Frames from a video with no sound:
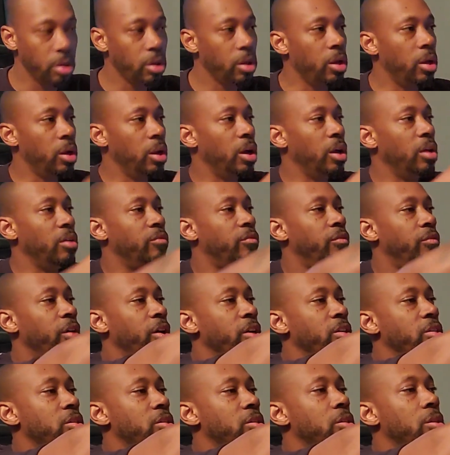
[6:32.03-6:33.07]
And I
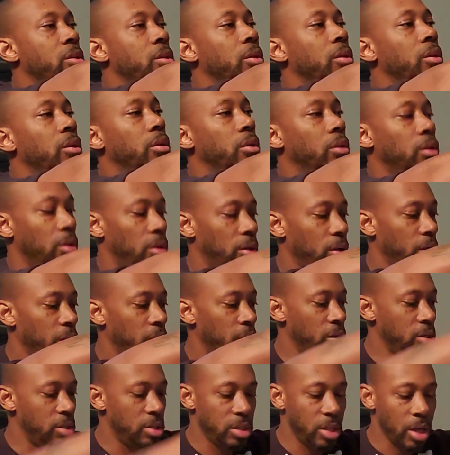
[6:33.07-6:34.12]
invest in
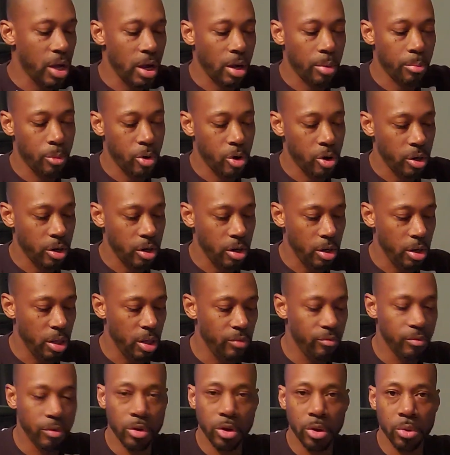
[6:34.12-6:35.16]
the stock market,
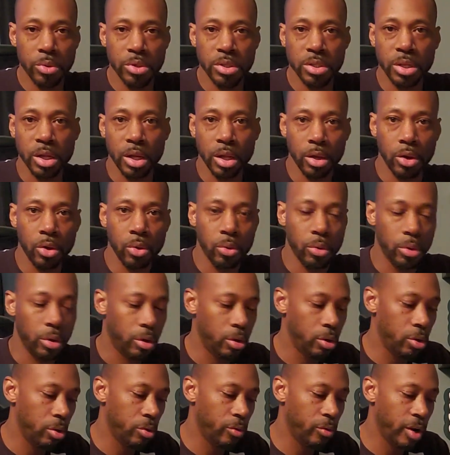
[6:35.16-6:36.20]
even though it's not doing
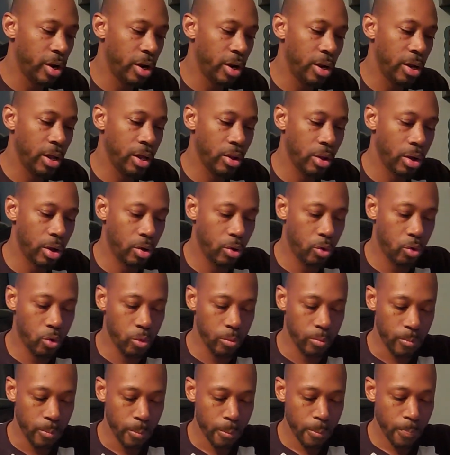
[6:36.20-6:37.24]
good right now. I
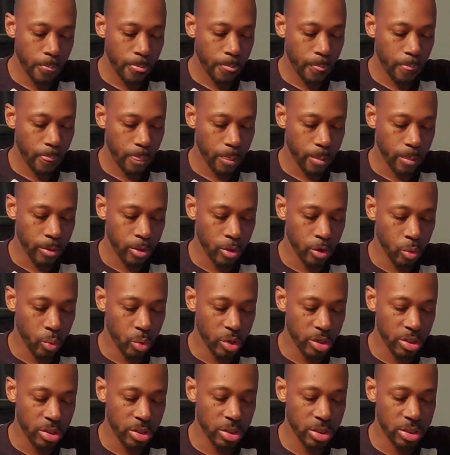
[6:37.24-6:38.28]
hope, you know,
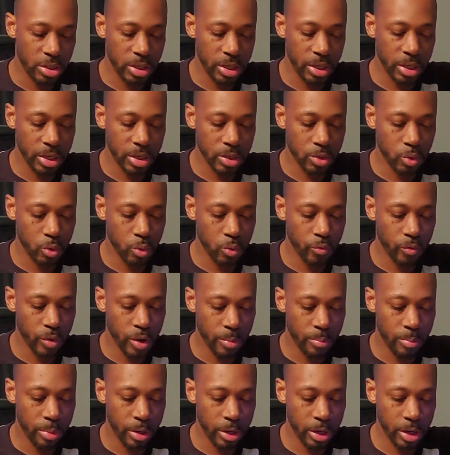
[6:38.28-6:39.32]
once this thing is over, I
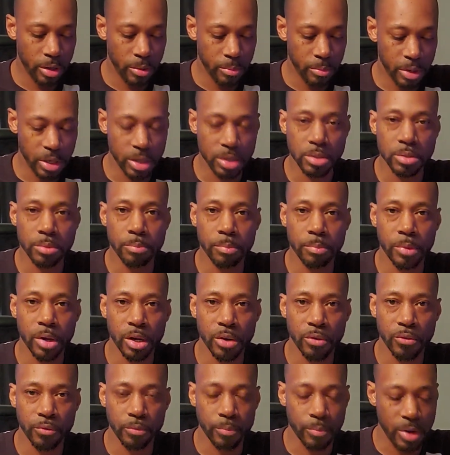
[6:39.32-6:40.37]
plan to make some money
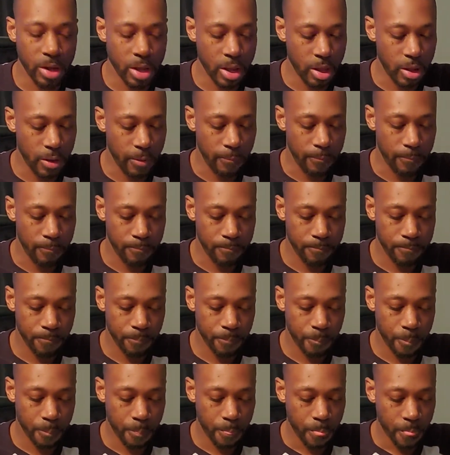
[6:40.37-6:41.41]
from that.
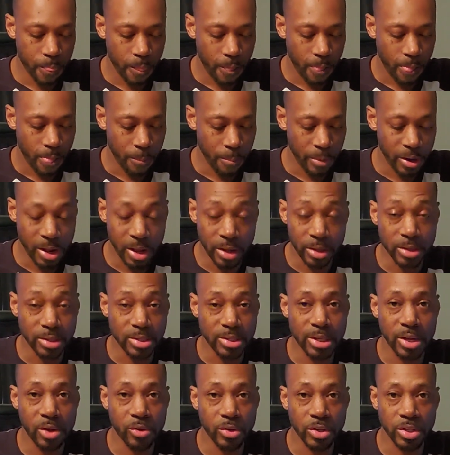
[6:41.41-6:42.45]
I mean, I can
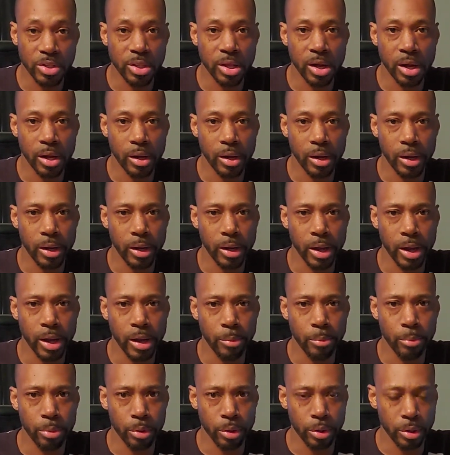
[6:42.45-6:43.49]
sell the stock I
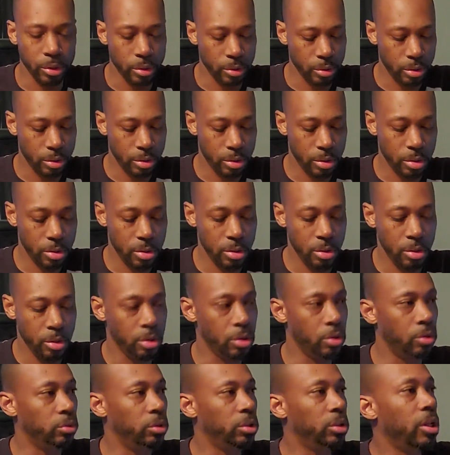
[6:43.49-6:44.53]
got, but, you
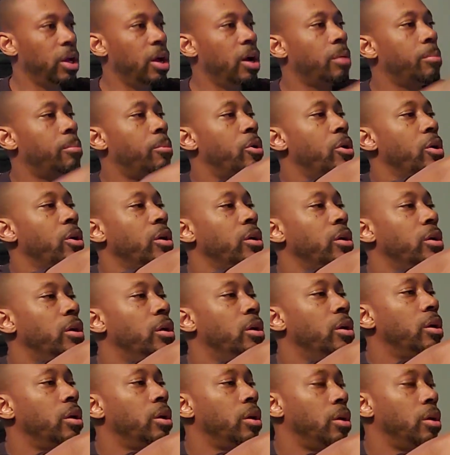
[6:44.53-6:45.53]
know, stock market